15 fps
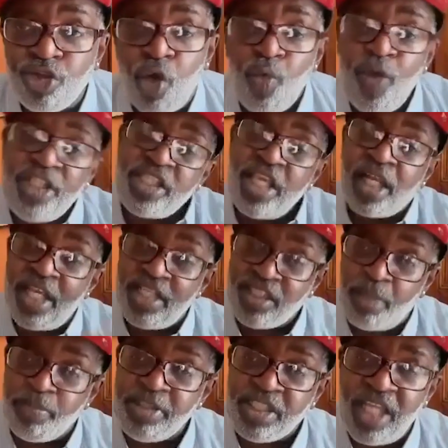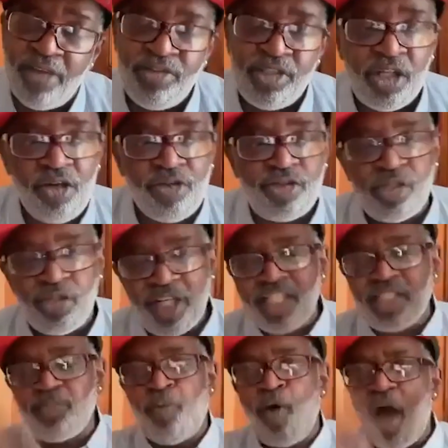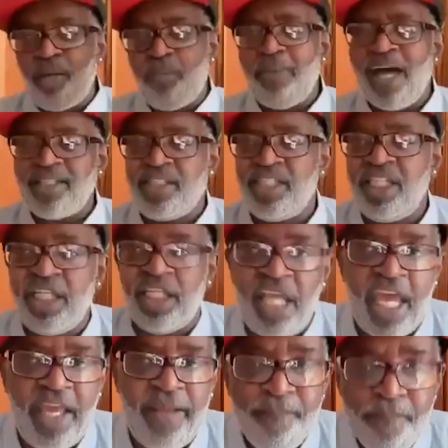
So we set up a saving loan. So that's part of my DNA.